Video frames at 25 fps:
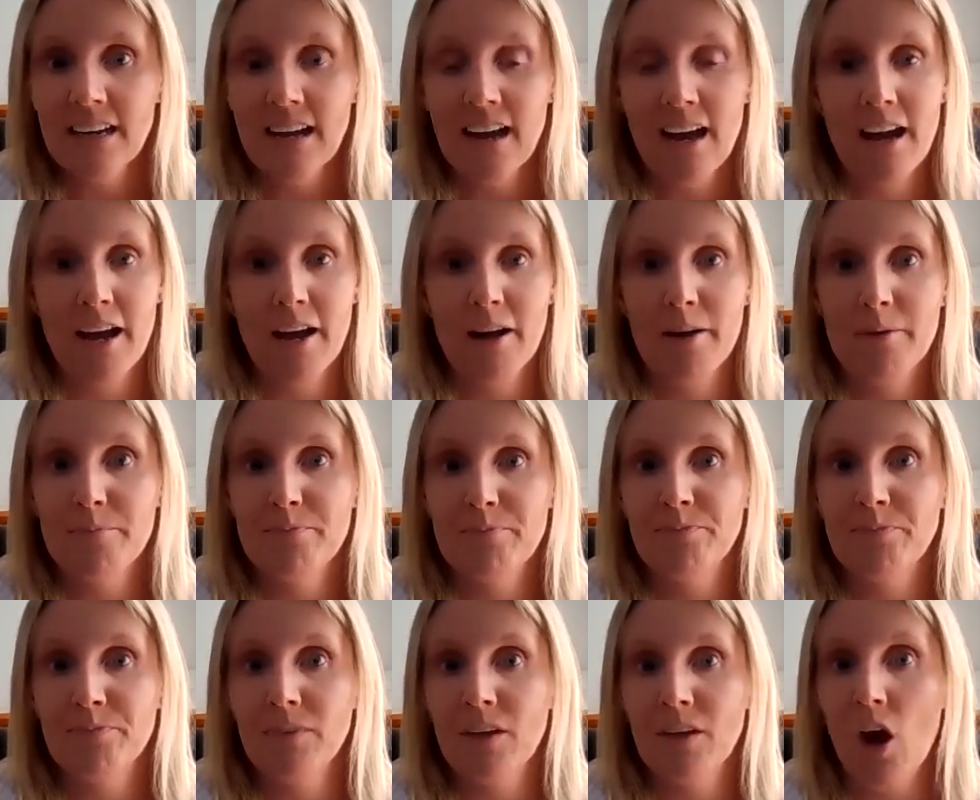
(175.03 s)

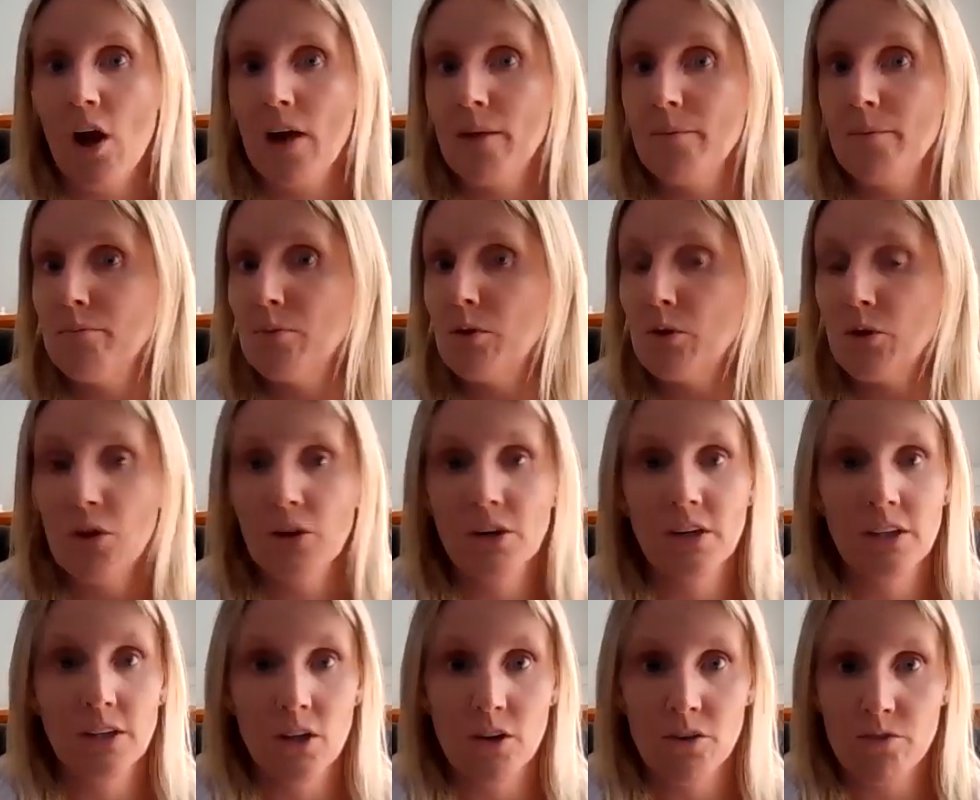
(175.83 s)
I put
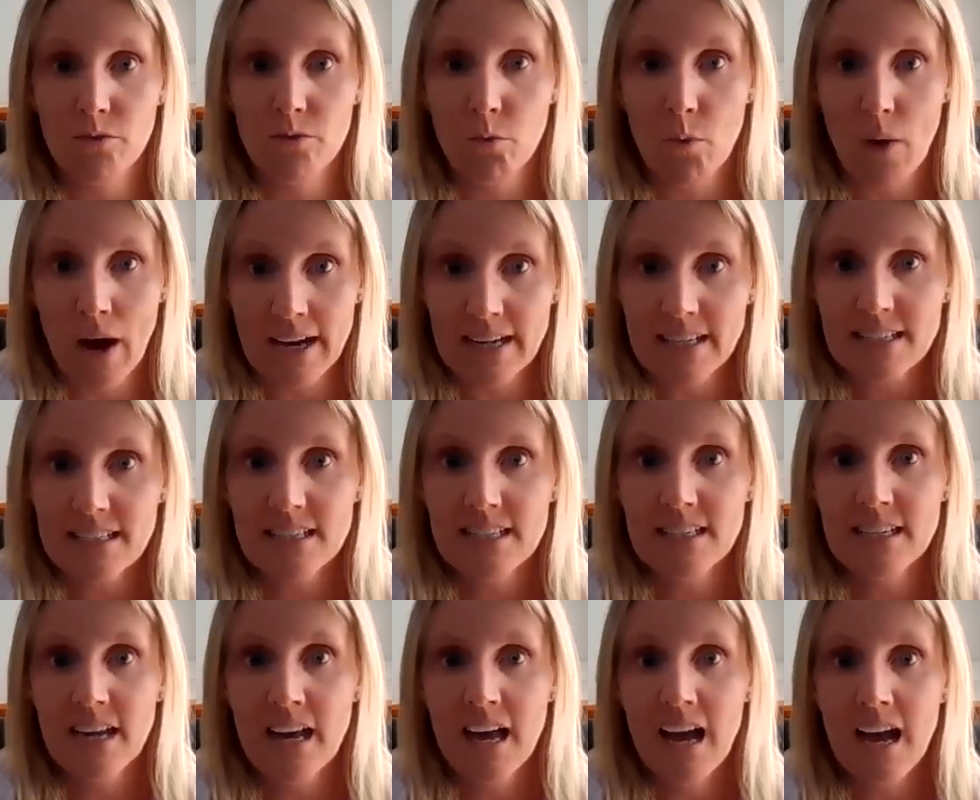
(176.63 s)
on a lot of
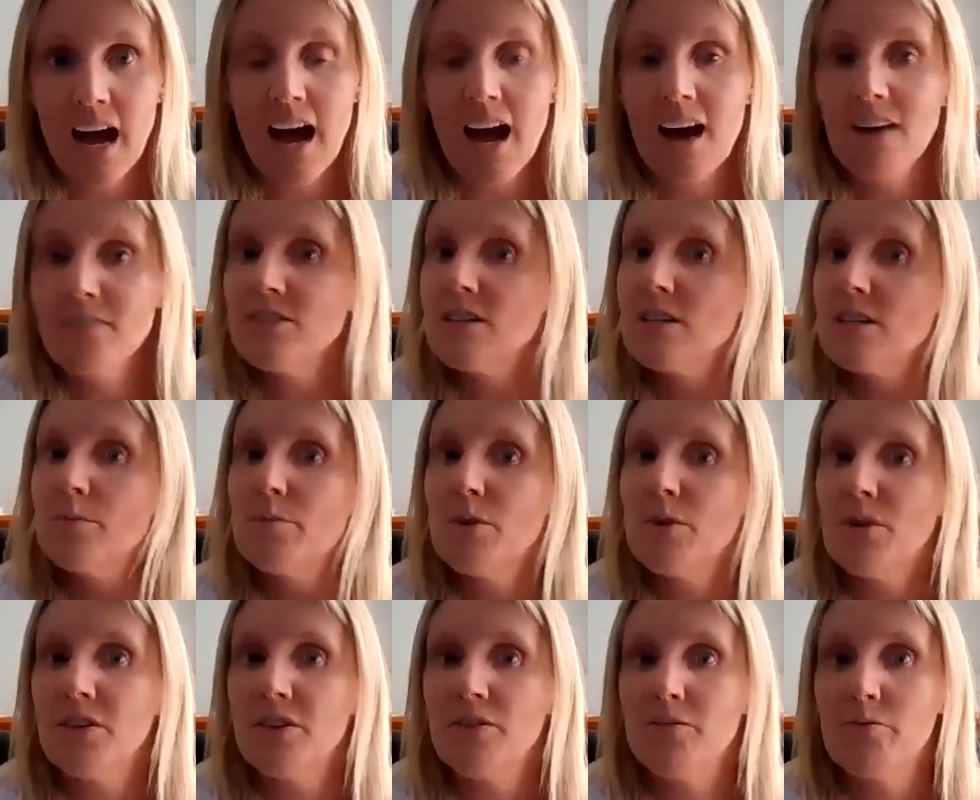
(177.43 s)
weight after the
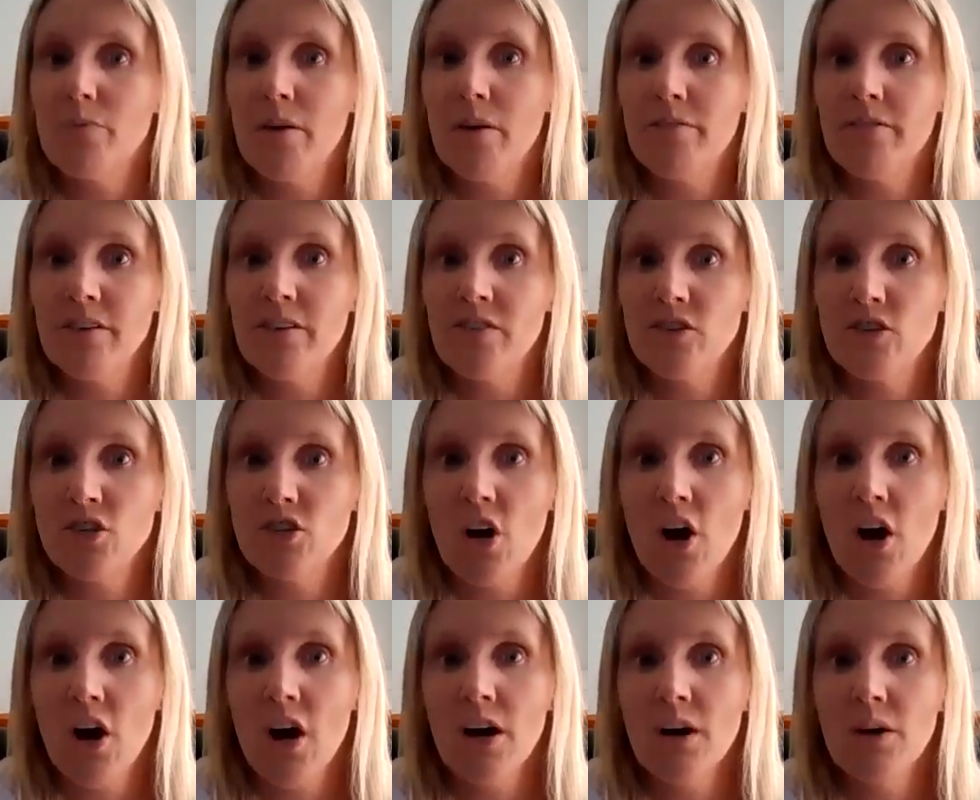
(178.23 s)
birth of my 5th
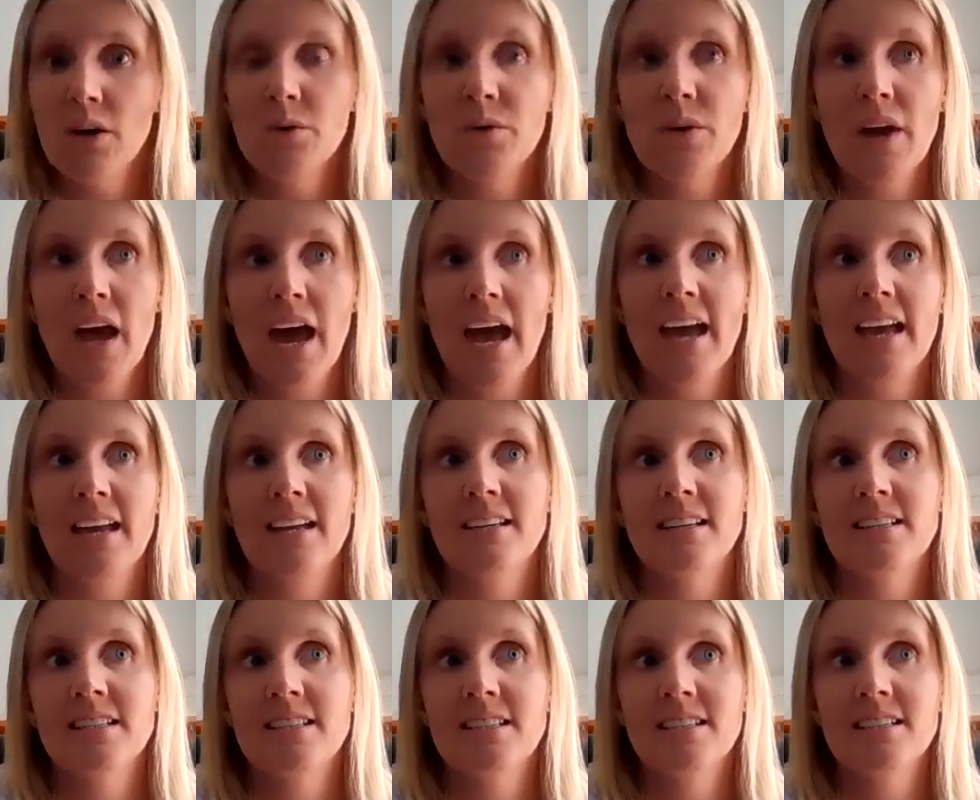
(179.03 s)
child,
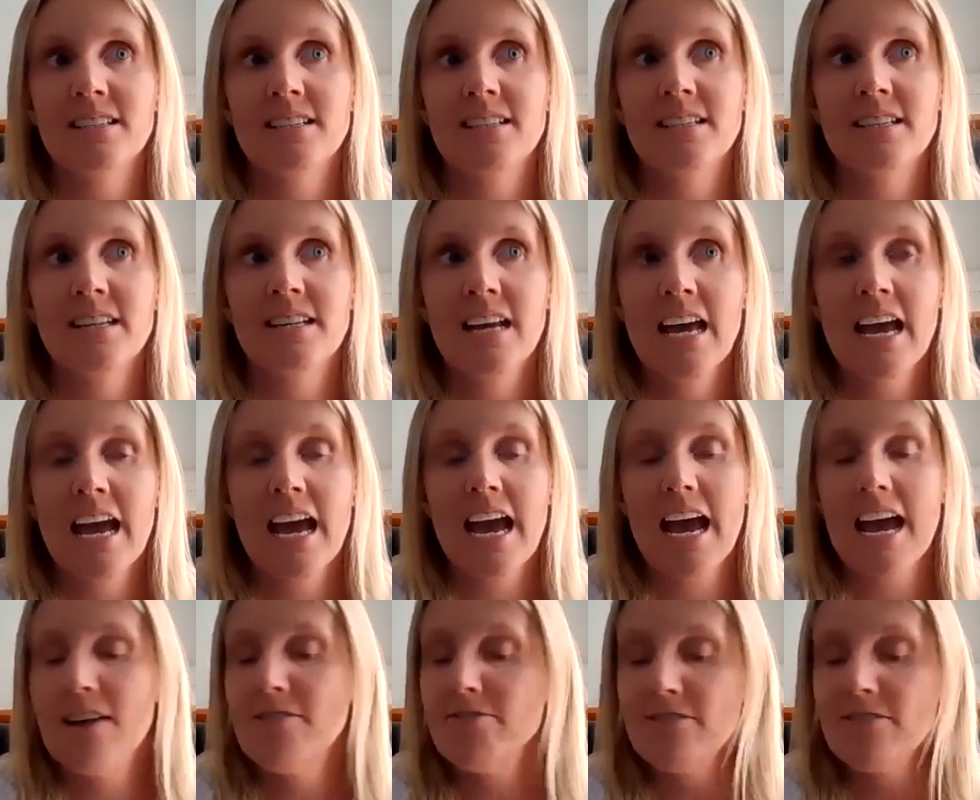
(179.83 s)
and
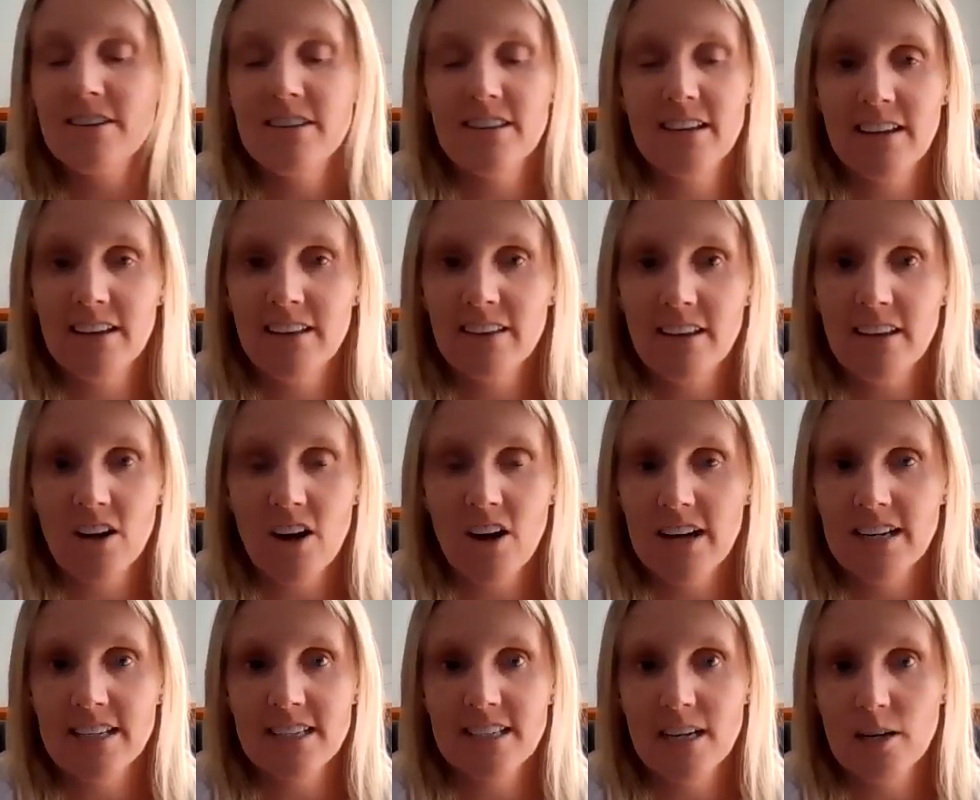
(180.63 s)
everything that
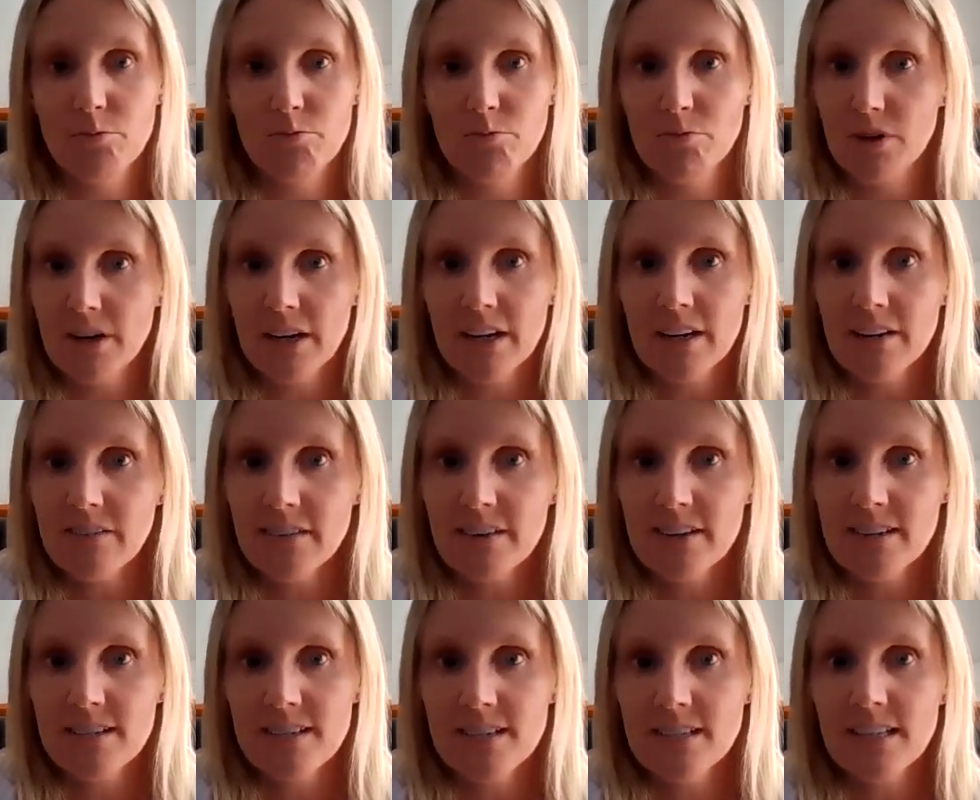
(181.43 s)
I had done
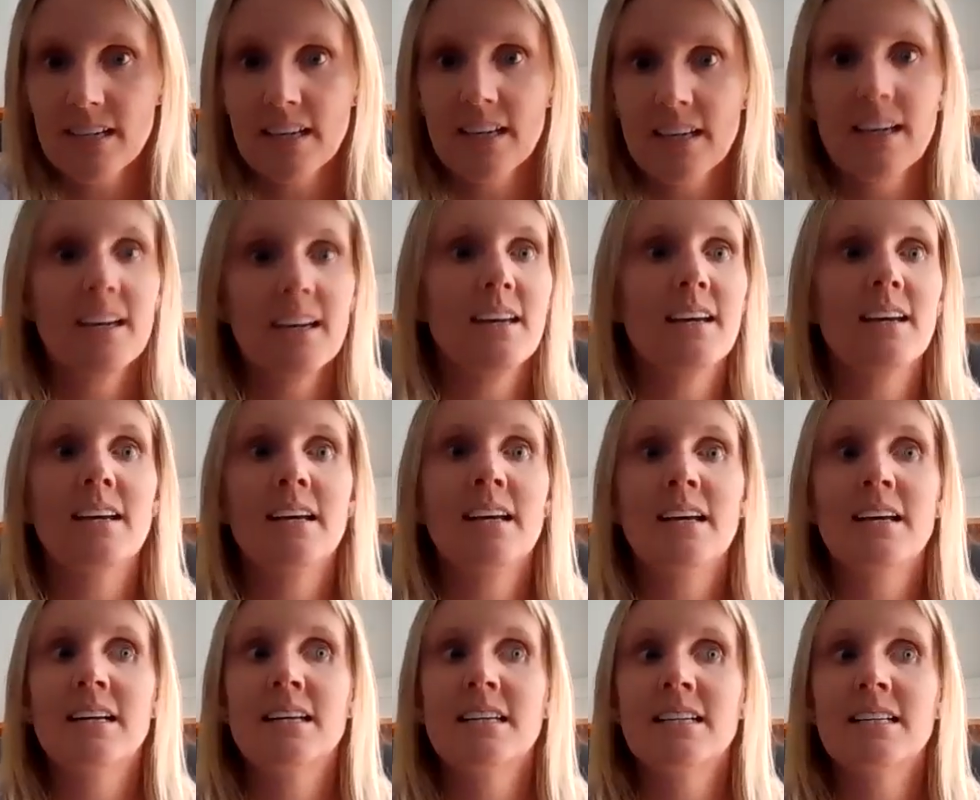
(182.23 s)

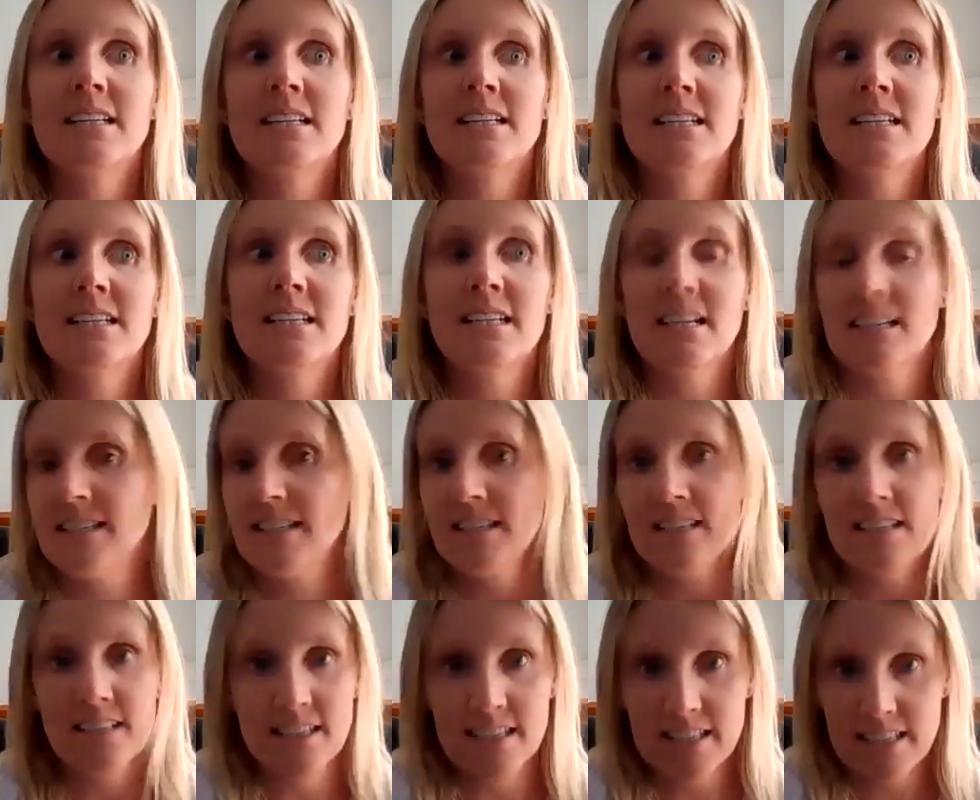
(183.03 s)
previously
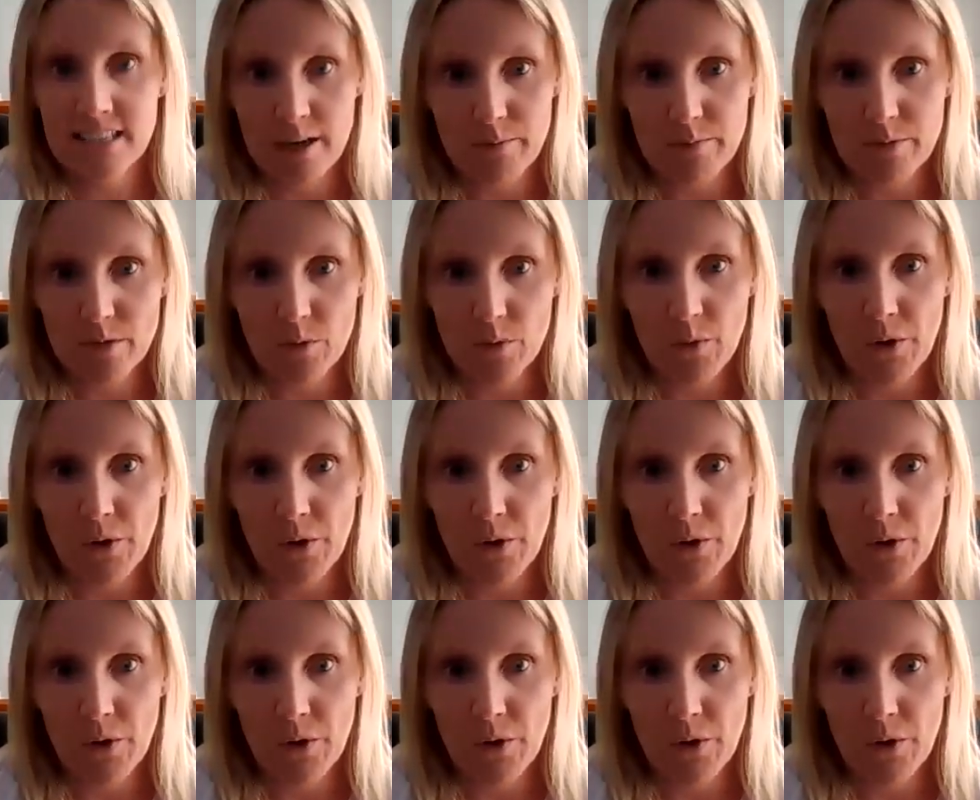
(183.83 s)
just didn't seem to